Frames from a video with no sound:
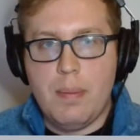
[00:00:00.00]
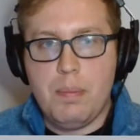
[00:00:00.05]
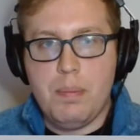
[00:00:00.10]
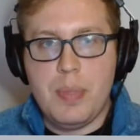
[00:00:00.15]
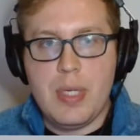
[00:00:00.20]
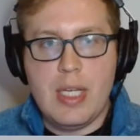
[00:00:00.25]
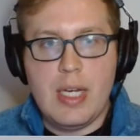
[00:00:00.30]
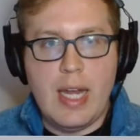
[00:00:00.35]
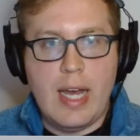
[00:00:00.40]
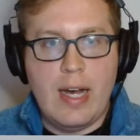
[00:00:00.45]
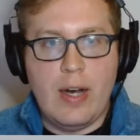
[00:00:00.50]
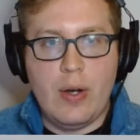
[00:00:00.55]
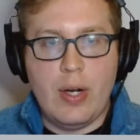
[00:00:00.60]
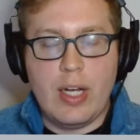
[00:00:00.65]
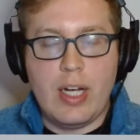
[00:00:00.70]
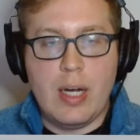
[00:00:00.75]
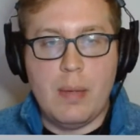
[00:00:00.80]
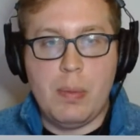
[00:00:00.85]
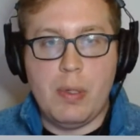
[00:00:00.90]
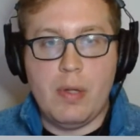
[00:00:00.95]
beat out
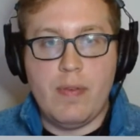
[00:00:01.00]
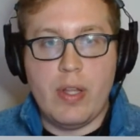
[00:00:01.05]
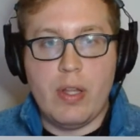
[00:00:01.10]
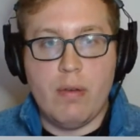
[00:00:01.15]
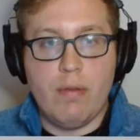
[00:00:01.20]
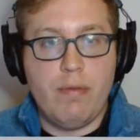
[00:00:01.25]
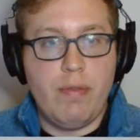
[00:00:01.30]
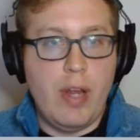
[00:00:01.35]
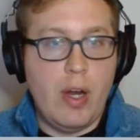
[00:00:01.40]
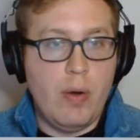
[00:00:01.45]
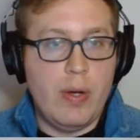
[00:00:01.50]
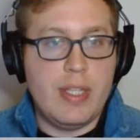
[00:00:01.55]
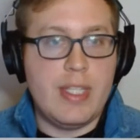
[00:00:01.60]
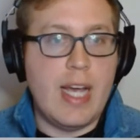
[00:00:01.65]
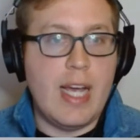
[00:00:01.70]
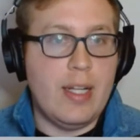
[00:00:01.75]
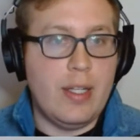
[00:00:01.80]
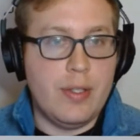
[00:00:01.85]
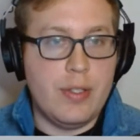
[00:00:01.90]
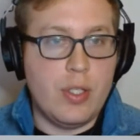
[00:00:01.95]
a couple of other very
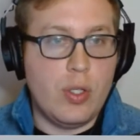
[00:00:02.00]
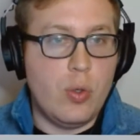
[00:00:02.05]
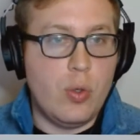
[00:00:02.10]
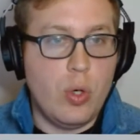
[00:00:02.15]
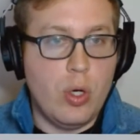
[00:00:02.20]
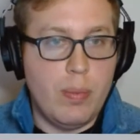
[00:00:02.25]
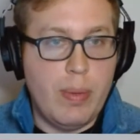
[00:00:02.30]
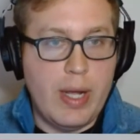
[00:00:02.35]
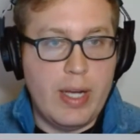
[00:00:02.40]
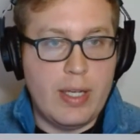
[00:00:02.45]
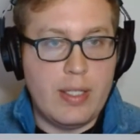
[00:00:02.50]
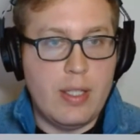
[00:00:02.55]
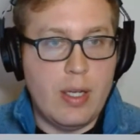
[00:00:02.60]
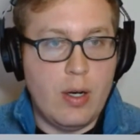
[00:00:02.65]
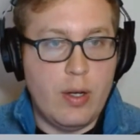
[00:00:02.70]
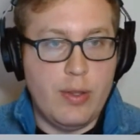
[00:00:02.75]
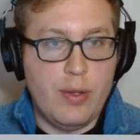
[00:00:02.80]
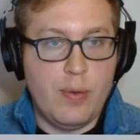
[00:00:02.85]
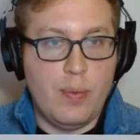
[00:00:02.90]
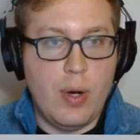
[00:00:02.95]
talented quarterbacks
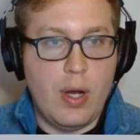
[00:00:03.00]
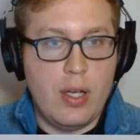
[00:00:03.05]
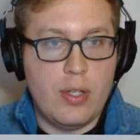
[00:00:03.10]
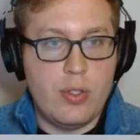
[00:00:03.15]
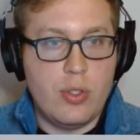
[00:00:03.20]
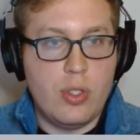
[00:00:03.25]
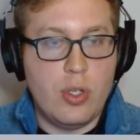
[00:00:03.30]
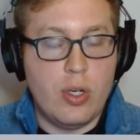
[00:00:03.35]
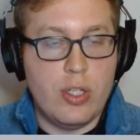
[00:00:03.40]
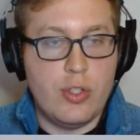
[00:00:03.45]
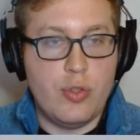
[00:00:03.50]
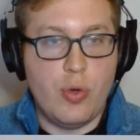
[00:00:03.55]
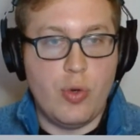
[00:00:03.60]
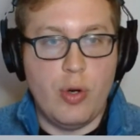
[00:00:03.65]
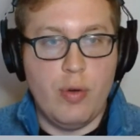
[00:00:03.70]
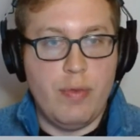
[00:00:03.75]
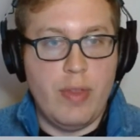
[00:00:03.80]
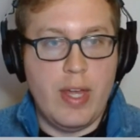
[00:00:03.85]
there on the roster and drove